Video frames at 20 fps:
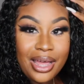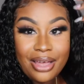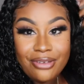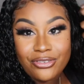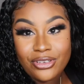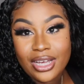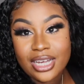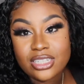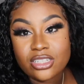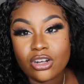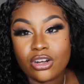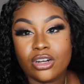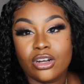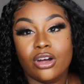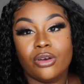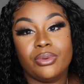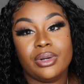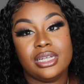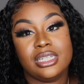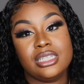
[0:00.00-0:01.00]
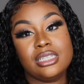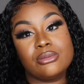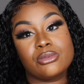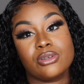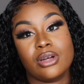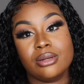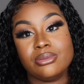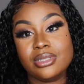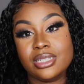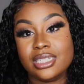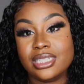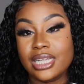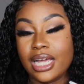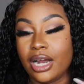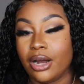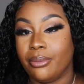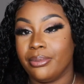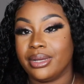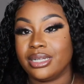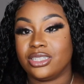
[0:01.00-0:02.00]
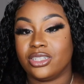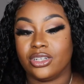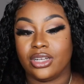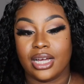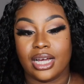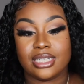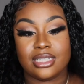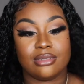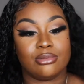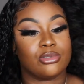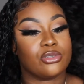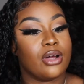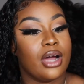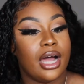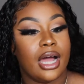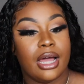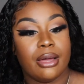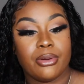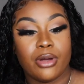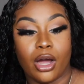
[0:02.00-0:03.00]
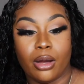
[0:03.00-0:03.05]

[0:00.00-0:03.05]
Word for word: if you guys aren't already subscribed to the channel make sure you guys subscribe